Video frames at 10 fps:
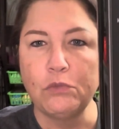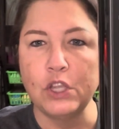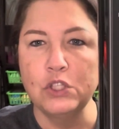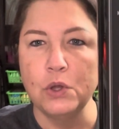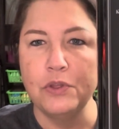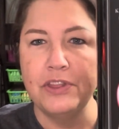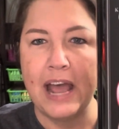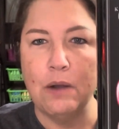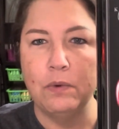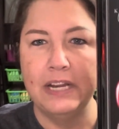So
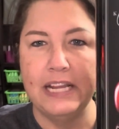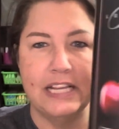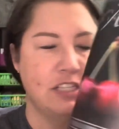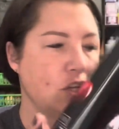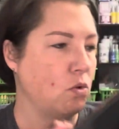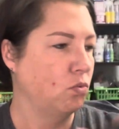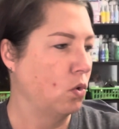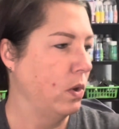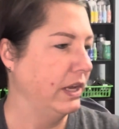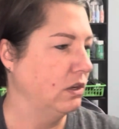that one is
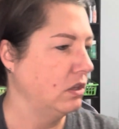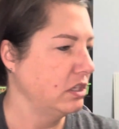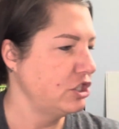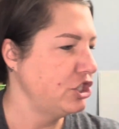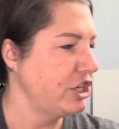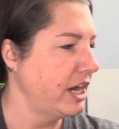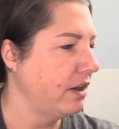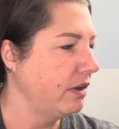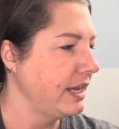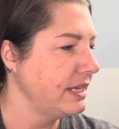royal
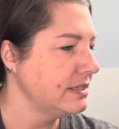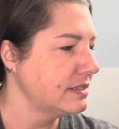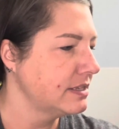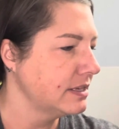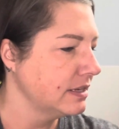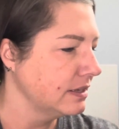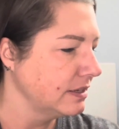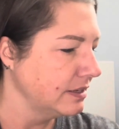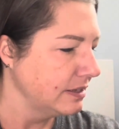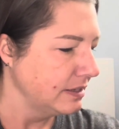cherries.
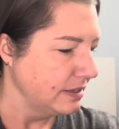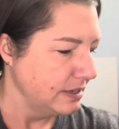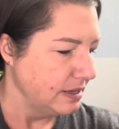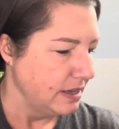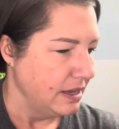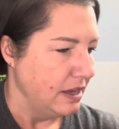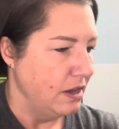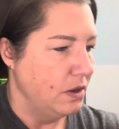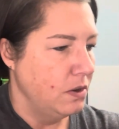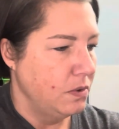
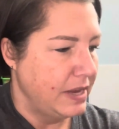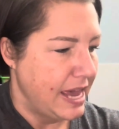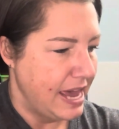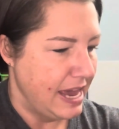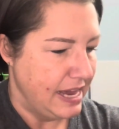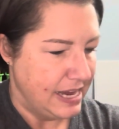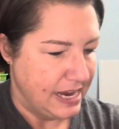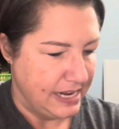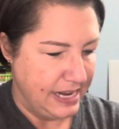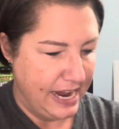Okay,
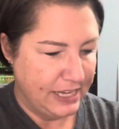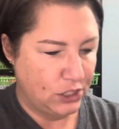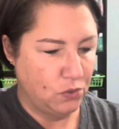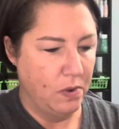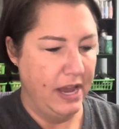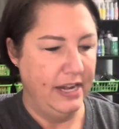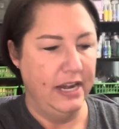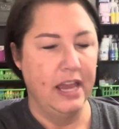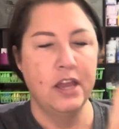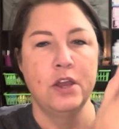next
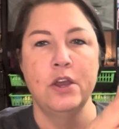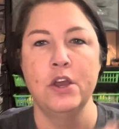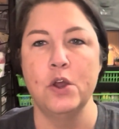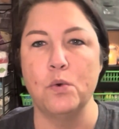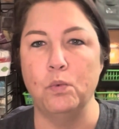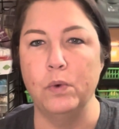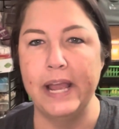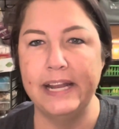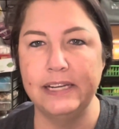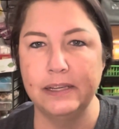one,
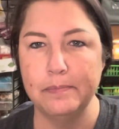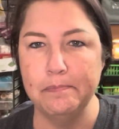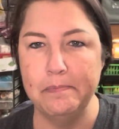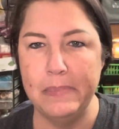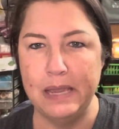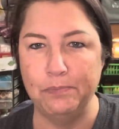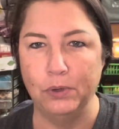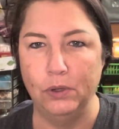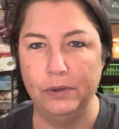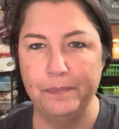red
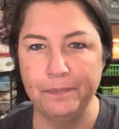maple.